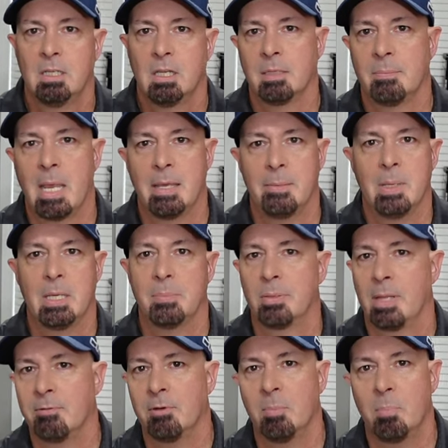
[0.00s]
like maybe
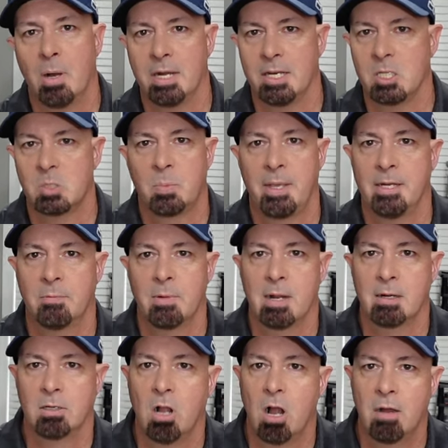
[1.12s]
playing with buddies, playing
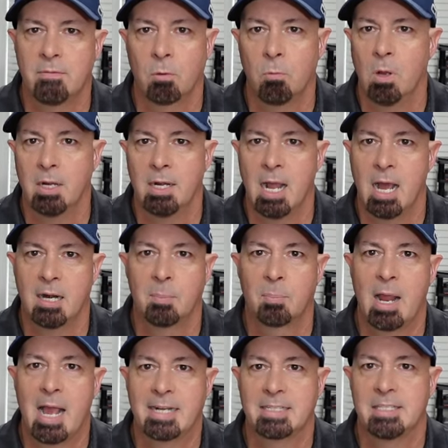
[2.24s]
around a golf or whatnot, or
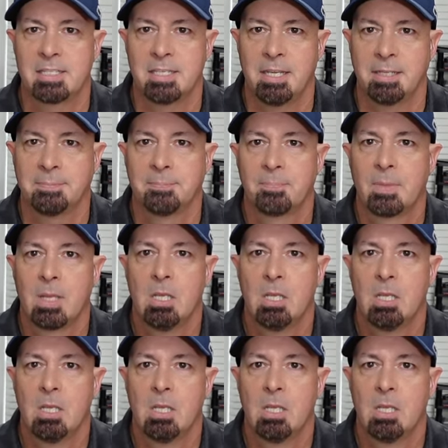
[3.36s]
practicing.